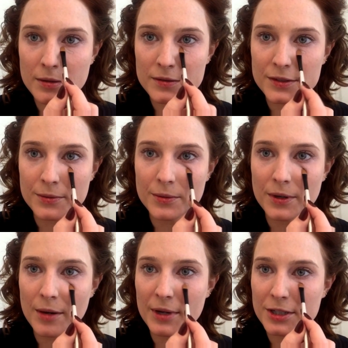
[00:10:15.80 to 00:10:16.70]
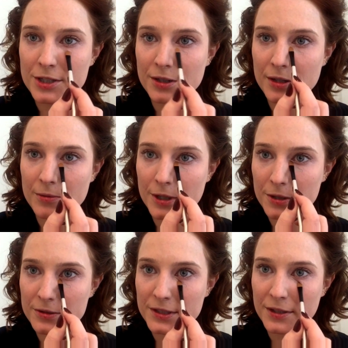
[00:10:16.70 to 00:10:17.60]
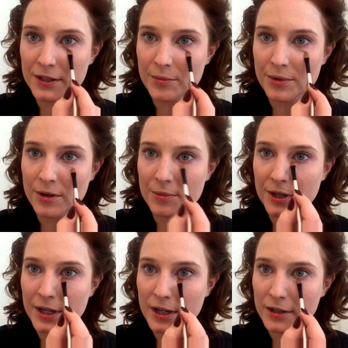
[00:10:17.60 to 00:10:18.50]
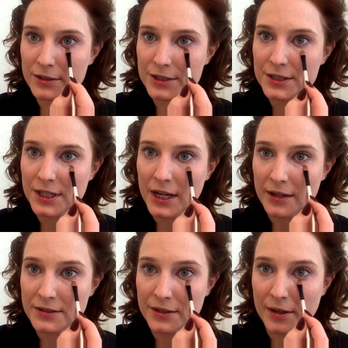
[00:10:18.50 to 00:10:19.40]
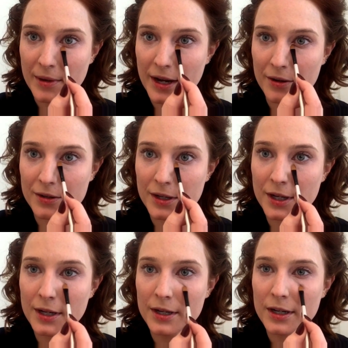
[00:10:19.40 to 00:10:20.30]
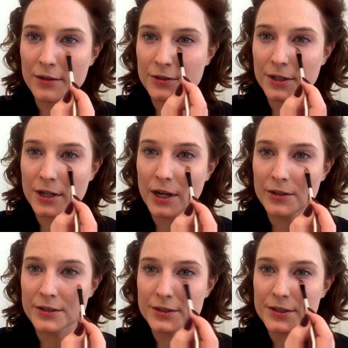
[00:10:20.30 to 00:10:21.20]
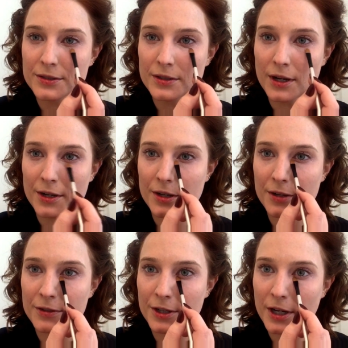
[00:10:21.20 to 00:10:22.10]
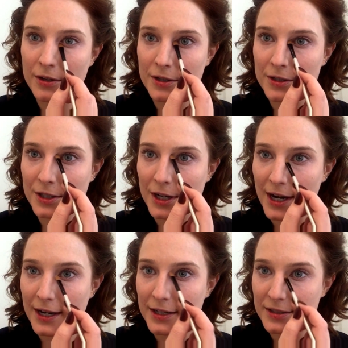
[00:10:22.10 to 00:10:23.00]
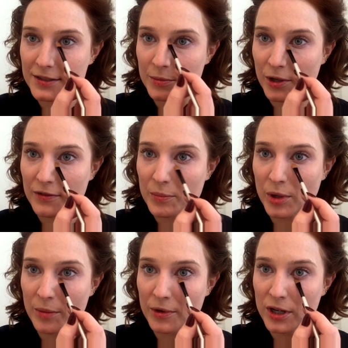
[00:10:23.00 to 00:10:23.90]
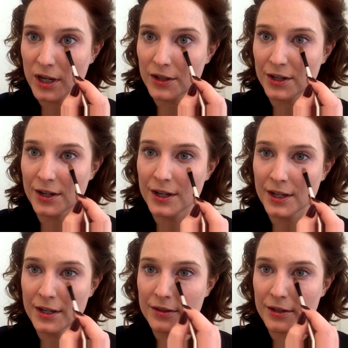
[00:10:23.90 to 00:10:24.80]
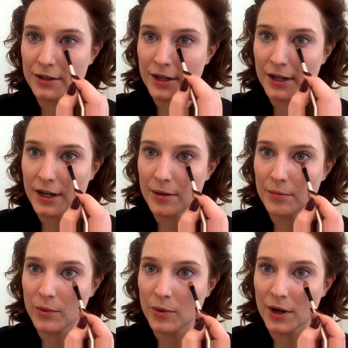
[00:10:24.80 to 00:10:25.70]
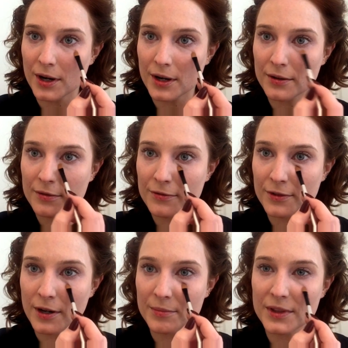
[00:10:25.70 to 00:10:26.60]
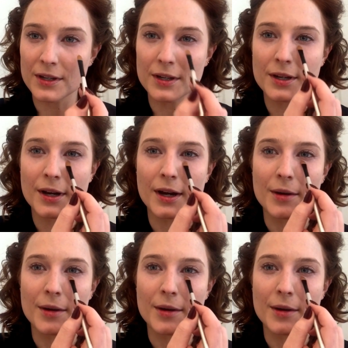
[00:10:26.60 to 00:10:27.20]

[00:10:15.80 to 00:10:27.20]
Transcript: So we want to make sure that we're using the appropriate colors to cancel them out. If your color under your eye is more of a purple color, then you're going to get more from the